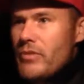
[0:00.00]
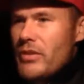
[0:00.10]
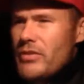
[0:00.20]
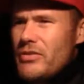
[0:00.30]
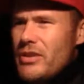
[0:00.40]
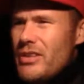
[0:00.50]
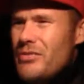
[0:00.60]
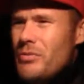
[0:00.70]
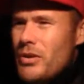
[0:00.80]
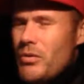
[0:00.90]
The tees
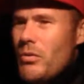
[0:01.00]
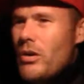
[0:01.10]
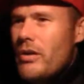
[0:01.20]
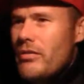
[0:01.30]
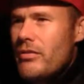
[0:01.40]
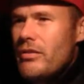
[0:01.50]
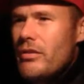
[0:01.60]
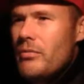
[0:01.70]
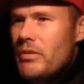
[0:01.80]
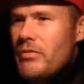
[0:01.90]
were quite a
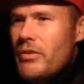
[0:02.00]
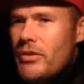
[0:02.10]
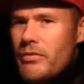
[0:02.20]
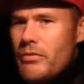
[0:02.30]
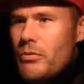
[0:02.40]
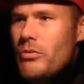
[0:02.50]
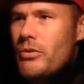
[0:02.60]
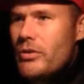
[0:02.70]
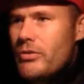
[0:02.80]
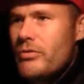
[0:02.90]
bit further forward
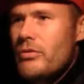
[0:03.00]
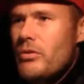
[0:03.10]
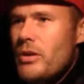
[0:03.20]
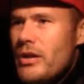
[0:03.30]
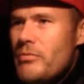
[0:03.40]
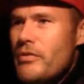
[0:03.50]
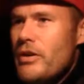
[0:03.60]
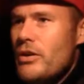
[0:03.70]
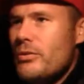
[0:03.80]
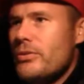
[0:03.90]
on quite a number of the
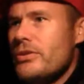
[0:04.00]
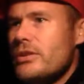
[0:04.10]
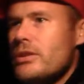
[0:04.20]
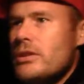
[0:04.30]
holes.